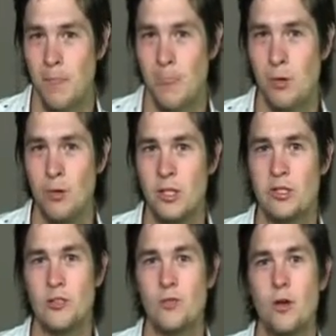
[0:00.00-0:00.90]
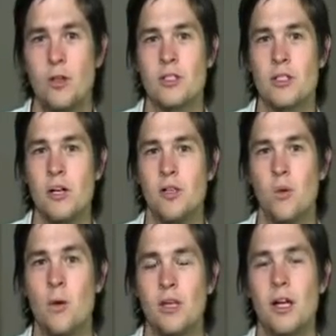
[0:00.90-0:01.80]
we can just focus on the
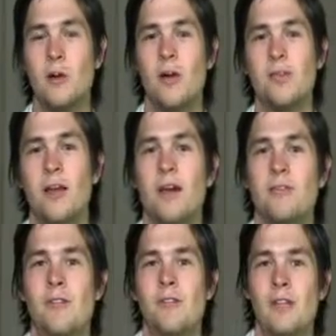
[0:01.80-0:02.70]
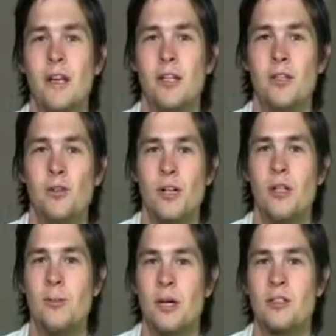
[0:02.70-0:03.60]
one light we have left and
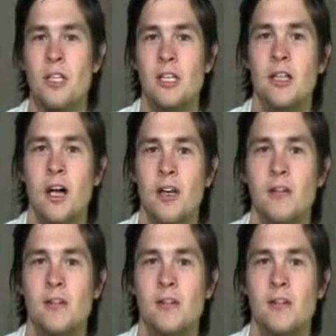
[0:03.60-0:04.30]
create the best key light.